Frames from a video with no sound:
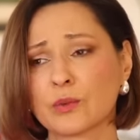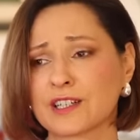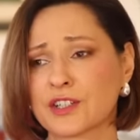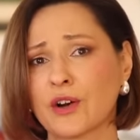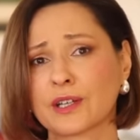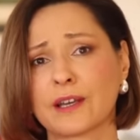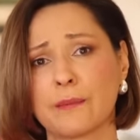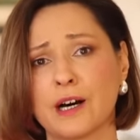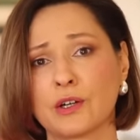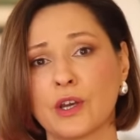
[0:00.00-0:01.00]
We're talking
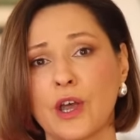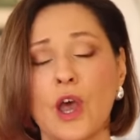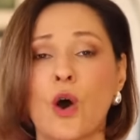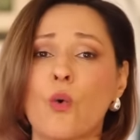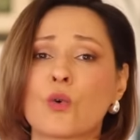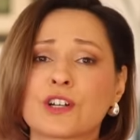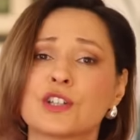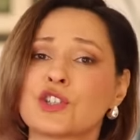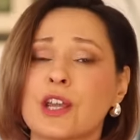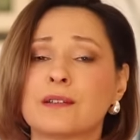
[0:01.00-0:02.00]
about
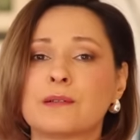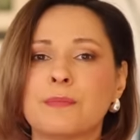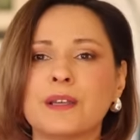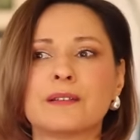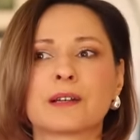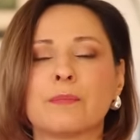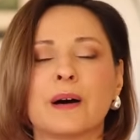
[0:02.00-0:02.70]
orange and pink.